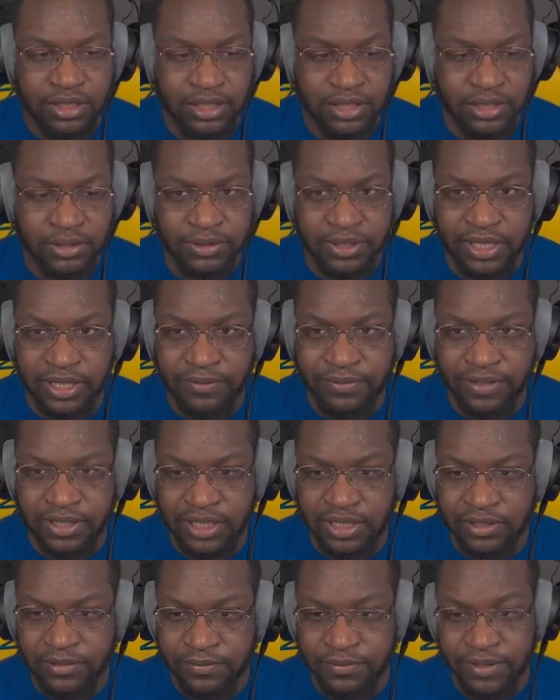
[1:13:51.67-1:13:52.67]
Luckily we have a
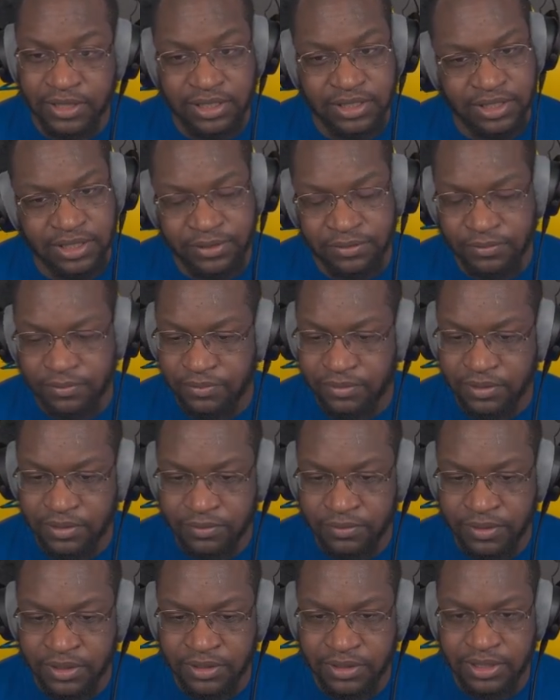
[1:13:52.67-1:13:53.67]
lot of, like I said,
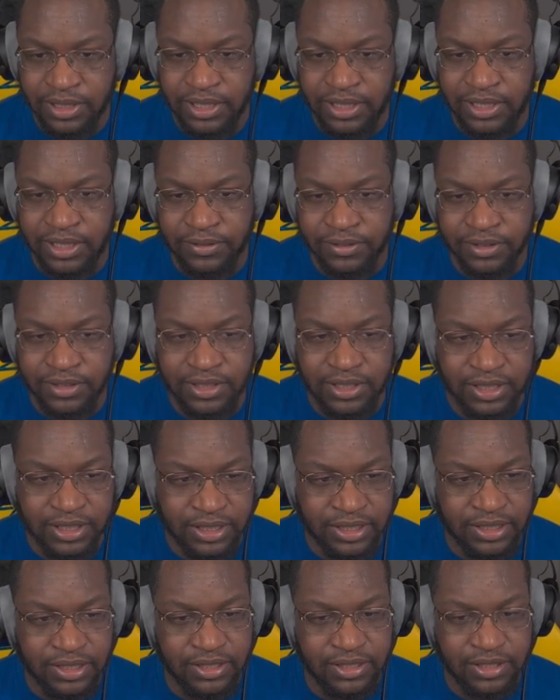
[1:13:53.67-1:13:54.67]
real
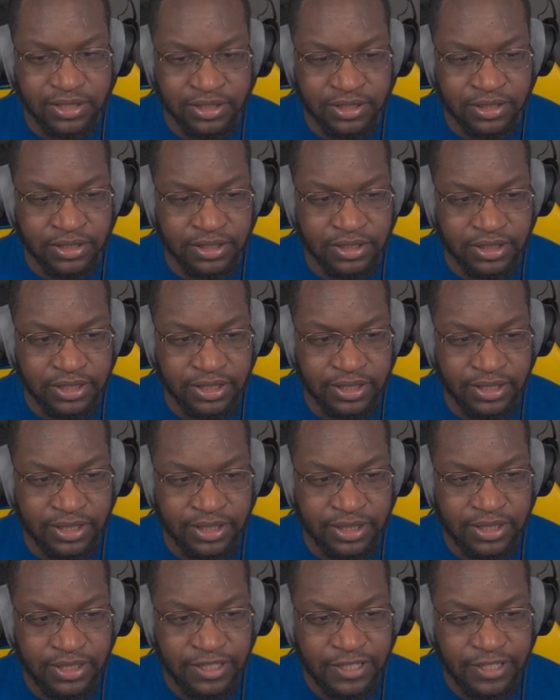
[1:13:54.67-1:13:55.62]
tanky fire girl here.